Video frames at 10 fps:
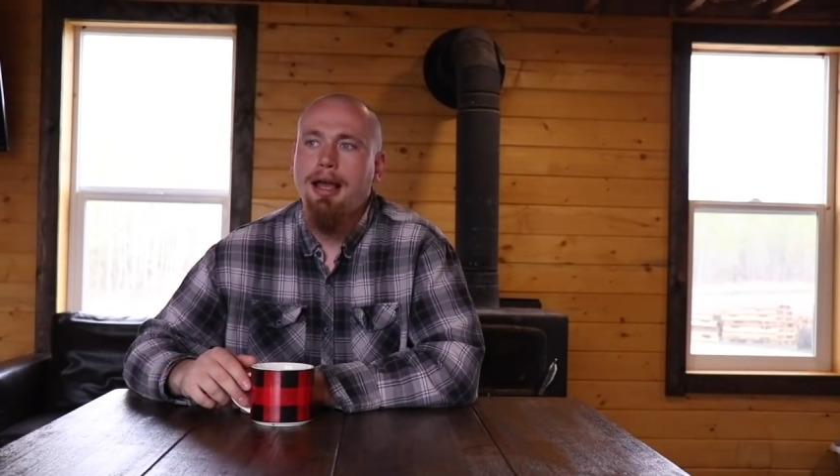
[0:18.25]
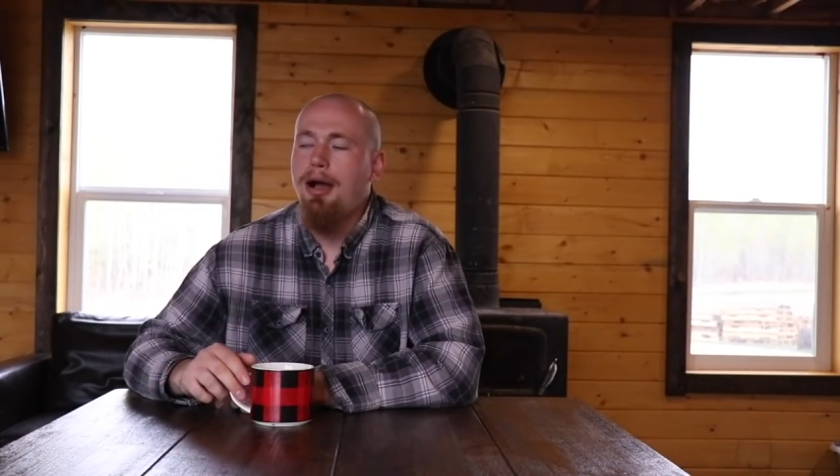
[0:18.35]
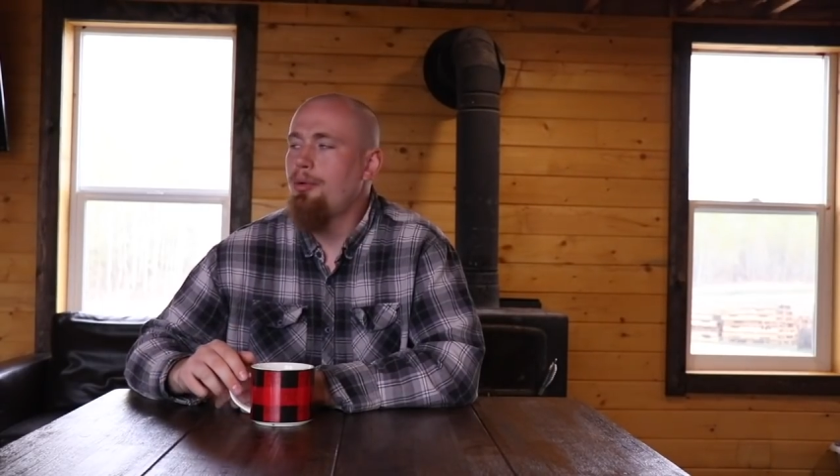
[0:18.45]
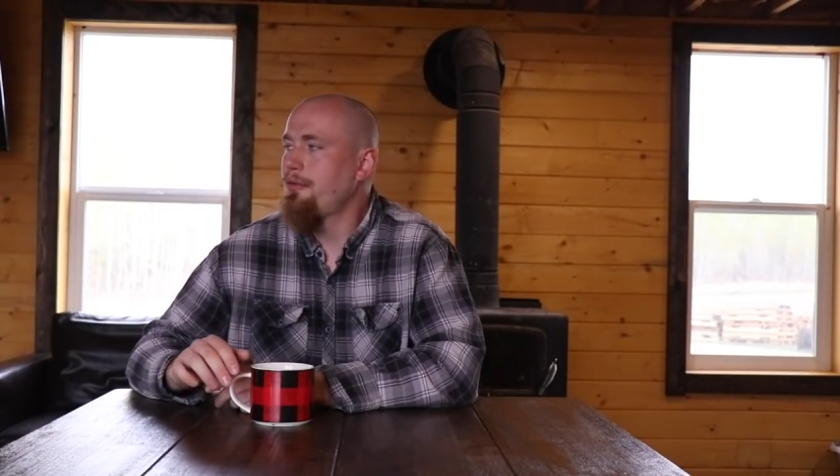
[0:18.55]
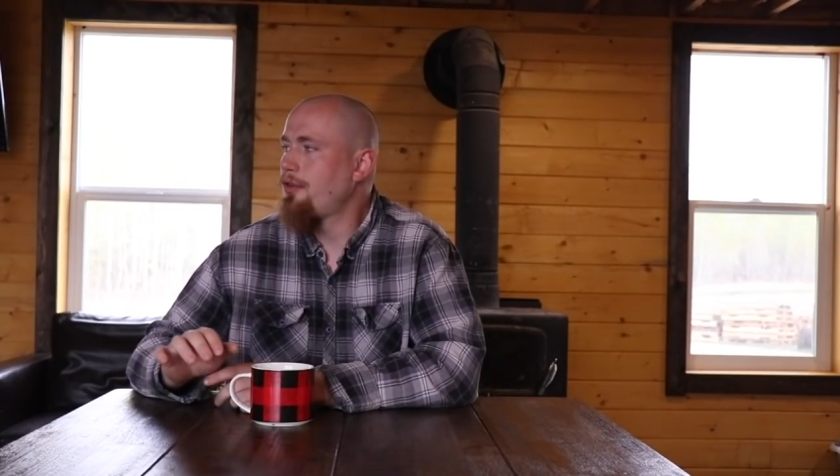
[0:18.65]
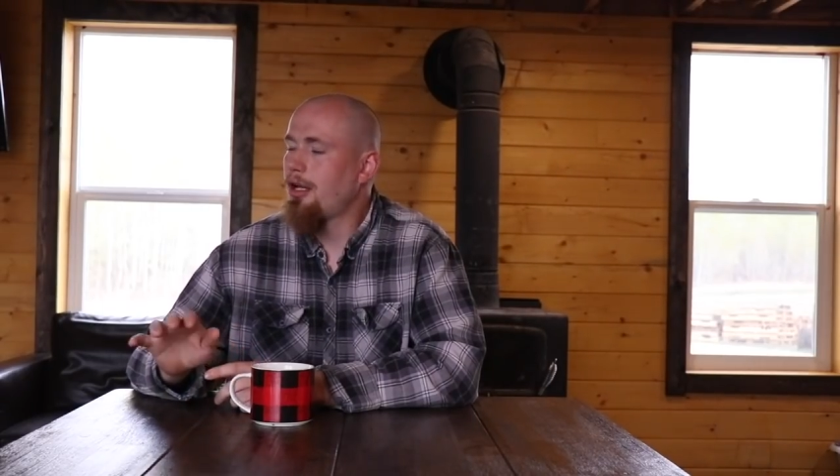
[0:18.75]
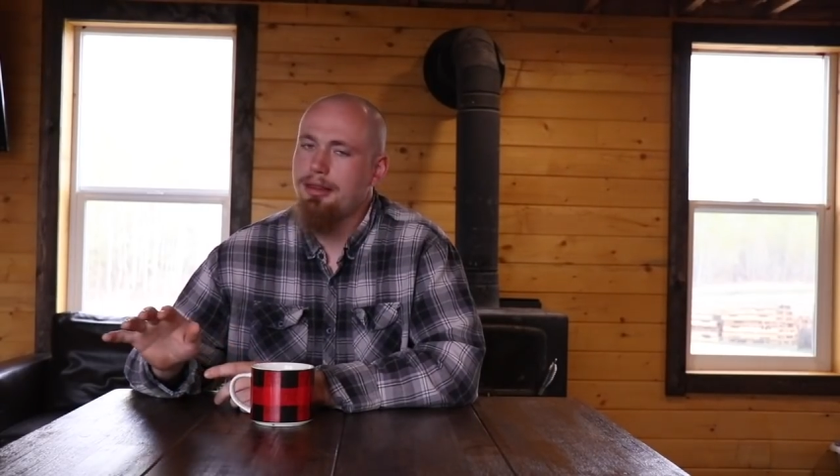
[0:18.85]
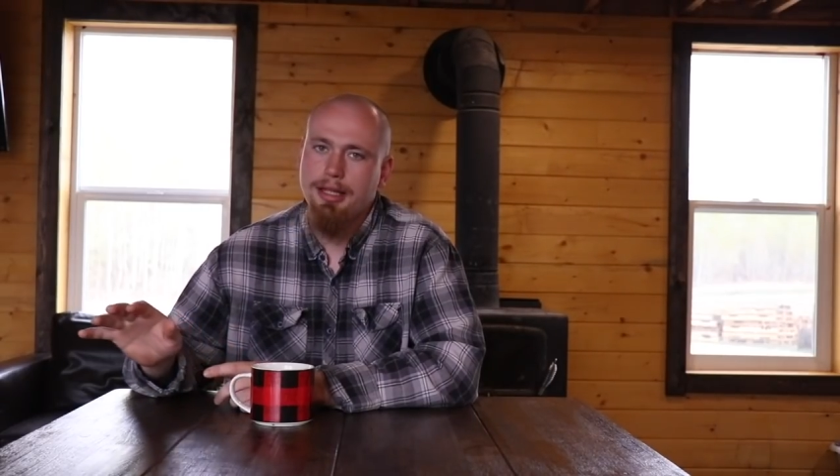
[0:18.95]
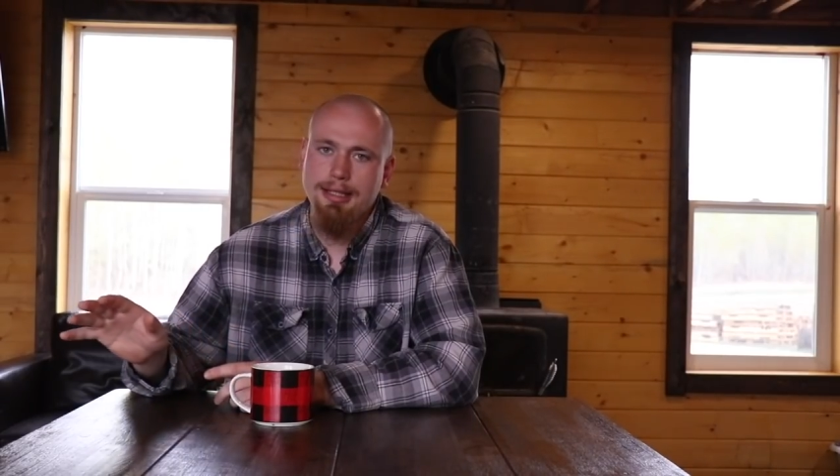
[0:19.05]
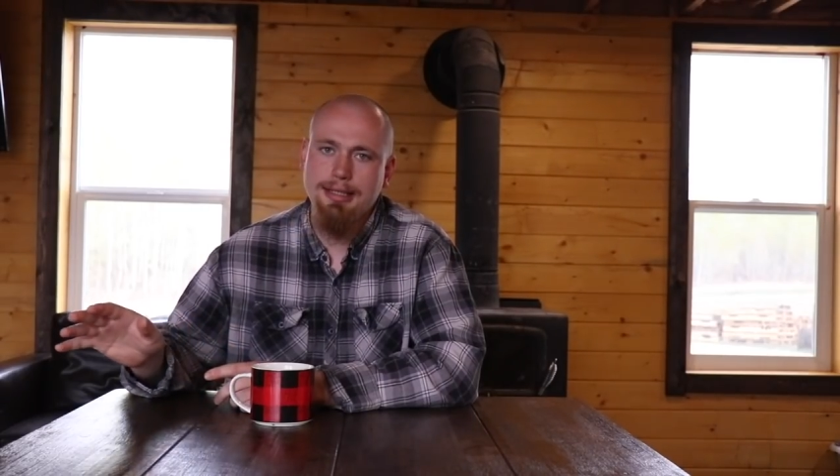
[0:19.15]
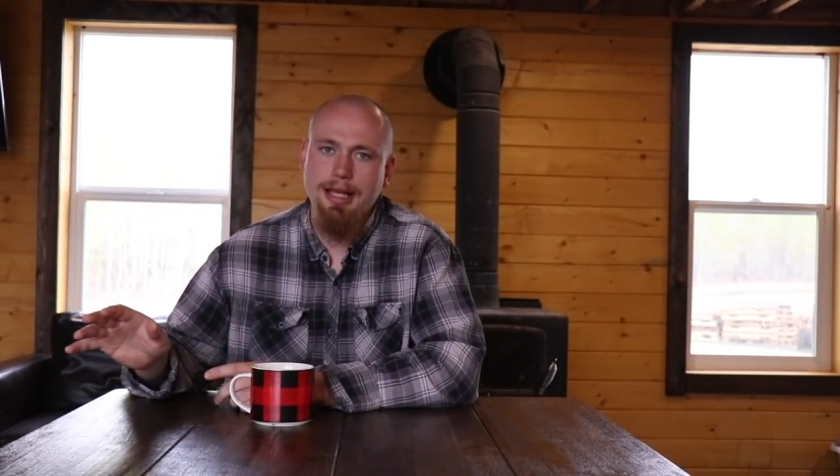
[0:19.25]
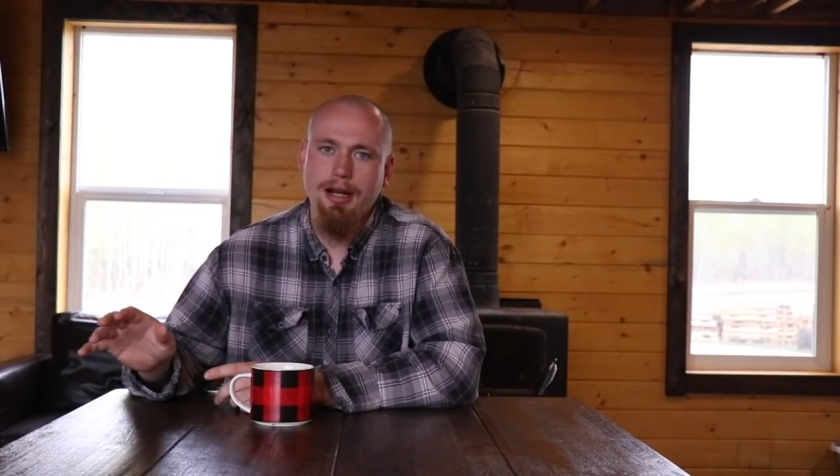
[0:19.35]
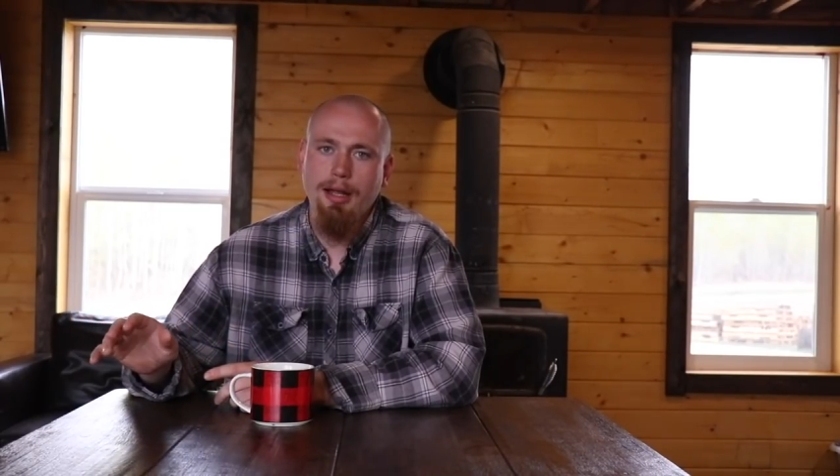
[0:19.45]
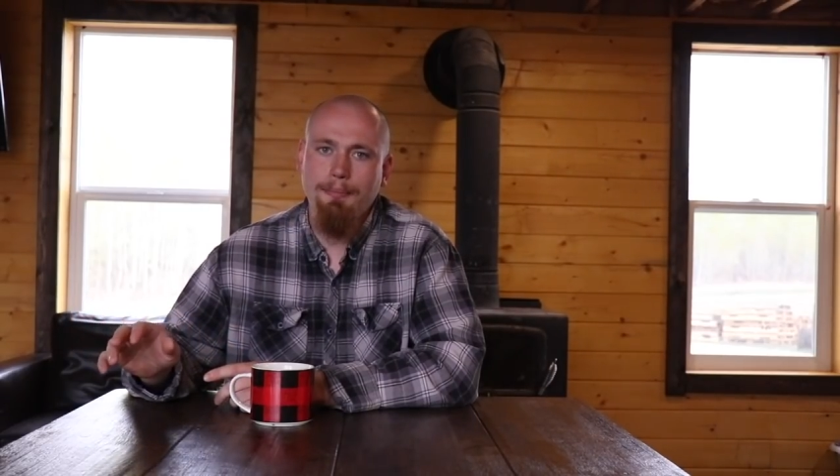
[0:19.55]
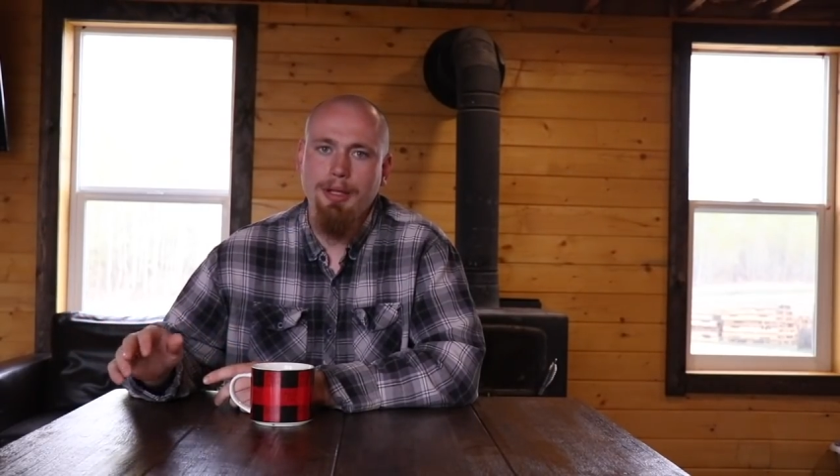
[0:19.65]
how we've got things
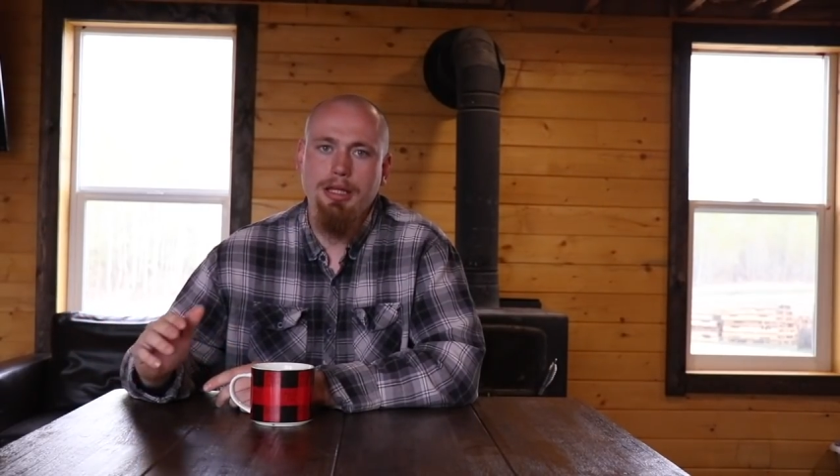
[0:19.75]
set up